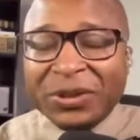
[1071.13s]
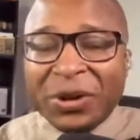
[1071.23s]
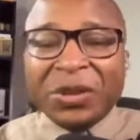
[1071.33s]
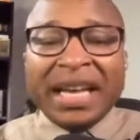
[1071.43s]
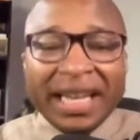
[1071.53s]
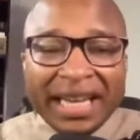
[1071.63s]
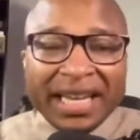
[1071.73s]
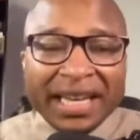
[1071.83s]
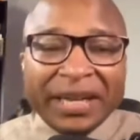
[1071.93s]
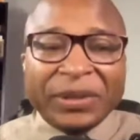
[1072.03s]
know that
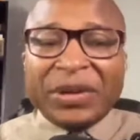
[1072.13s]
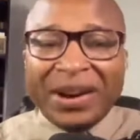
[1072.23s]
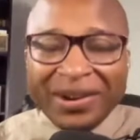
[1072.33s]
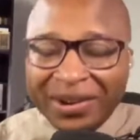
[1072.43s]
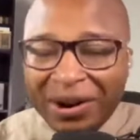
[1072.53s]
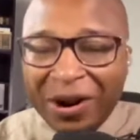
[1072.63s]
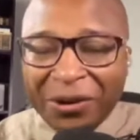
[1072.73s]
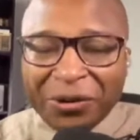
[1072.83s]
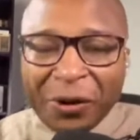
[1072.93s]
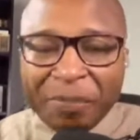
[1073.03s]
he is a
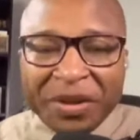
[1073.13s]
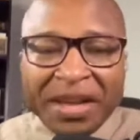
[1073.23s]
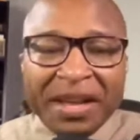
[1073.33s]
gardener.